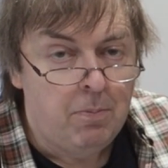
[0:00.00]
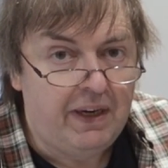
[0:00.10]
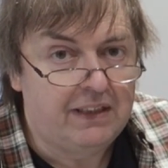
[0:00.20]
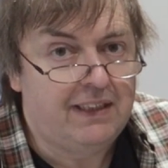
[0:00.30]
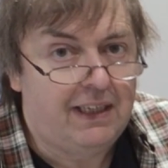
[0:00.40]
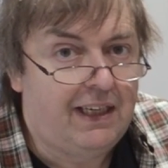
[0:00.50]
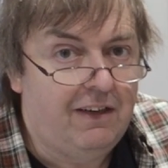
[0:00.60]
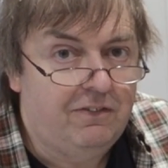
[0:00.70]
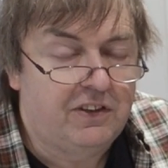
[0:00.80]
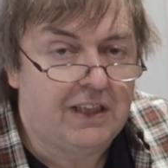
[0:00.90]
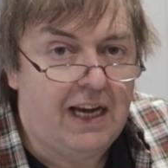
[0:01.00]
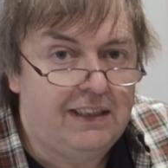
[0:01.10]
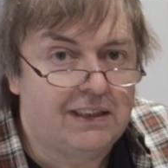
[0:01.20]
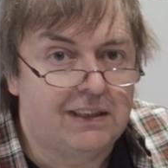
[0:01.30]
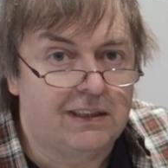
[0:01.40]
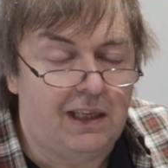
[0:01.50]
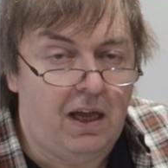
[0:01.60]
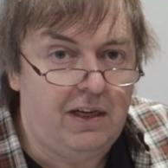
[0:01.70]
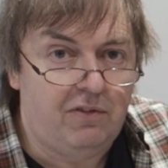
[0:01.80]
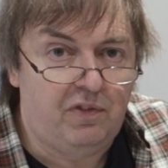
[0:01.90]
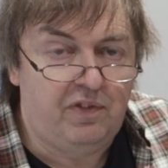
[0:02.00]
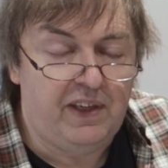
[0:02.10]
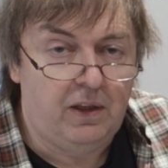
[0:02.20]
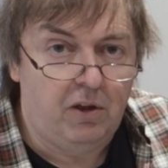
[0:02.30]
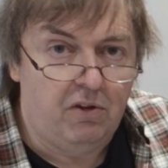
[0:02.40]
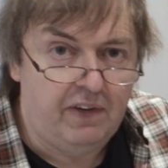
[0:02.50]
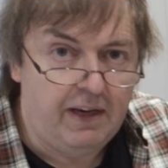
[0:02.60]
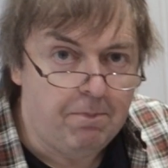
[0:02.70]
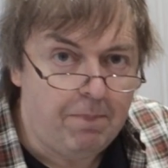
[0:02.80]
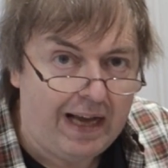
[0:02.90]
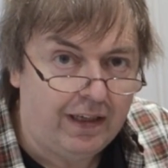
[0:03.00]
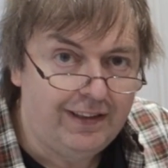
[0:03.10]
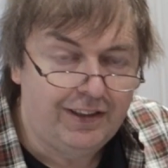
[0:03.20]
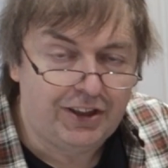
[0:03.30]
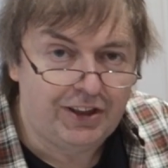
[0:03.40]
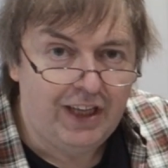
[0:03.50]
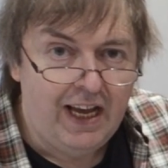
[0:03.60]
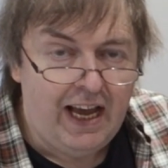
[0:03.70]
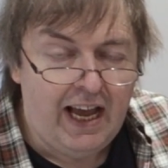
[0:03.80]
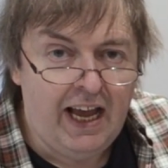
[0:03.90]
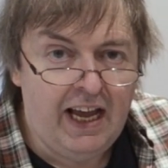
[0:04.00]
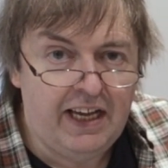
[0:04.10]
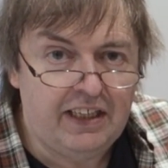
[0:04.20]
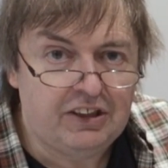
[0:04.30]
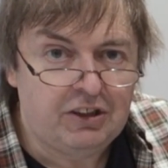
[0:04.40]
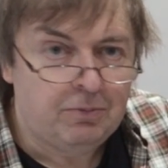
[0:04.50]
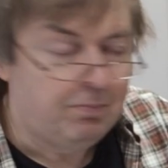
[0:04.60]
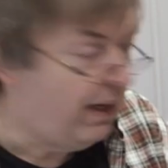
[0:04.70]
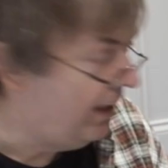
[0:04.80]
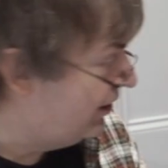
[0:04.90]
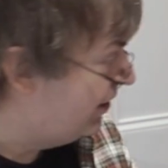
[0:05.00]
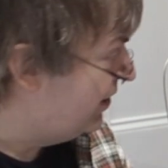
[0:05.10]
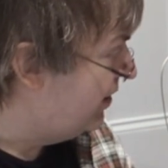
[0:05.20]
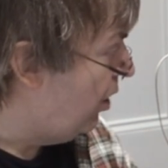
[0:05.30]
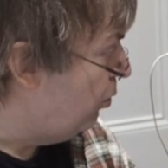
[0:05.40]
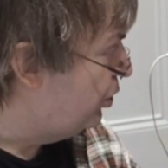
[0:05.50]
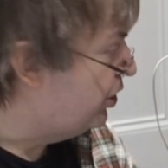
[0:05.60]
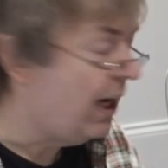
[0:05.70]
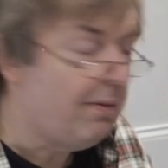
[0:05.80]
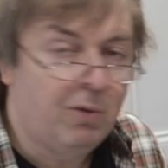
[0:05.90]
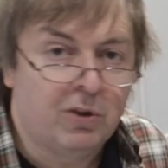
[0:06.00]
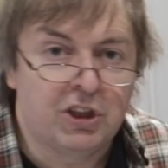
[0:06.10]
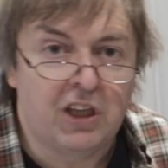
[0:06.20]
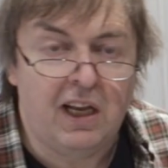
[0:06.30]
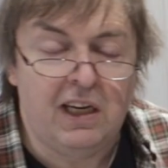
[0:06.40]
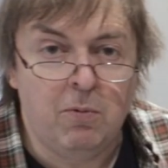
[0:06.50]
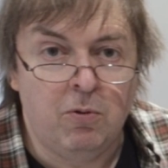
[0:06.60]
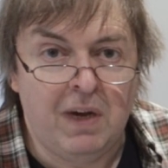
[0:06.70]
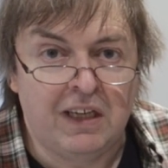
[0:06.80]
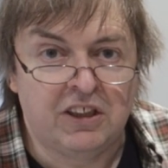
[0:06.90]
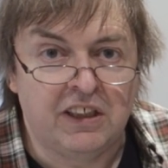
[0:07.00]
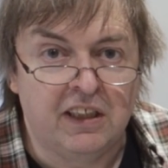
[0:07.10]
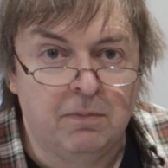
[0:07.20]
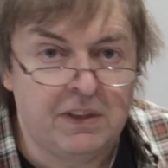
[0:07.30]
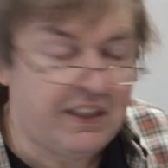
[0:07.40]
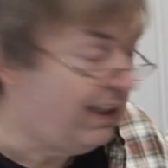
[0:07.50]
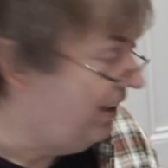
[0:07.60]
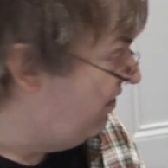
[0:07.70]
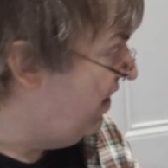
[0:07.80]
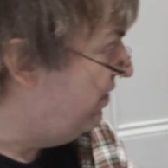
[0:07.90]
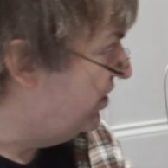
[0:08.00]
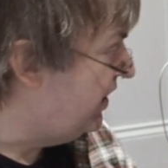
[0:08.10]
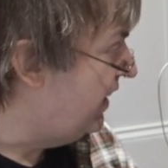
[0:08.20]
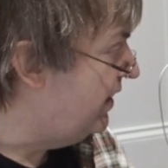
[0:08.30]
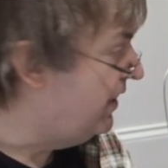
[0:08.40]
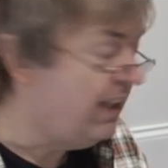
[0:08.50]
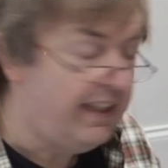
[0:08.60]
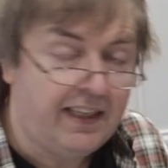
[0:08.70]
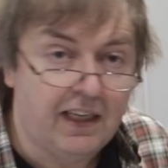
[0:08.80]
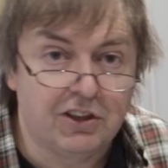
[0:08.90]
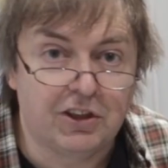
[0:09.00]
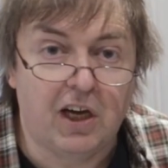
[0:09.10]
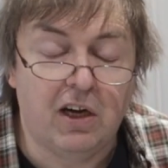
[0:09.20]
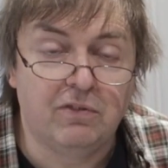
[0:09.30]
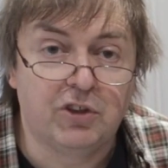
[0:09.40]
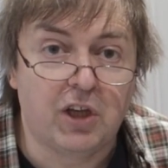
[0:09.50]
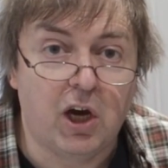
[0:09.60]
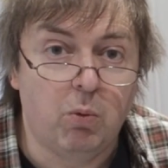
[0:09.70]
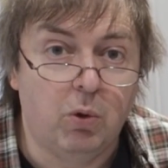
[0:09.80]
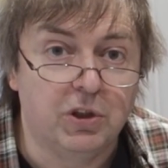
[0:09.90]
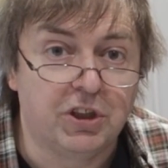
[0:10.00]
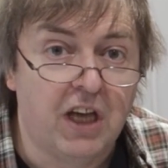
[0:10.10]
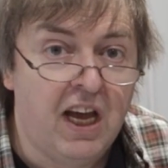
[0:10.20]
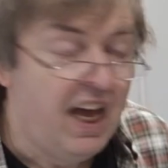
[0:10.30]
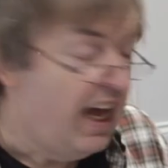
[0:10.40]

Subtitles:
because it gives a slight feel of imbalance and makes the whole shape look slightly more menacing, particularly if you've ever seen the start of Star Wars,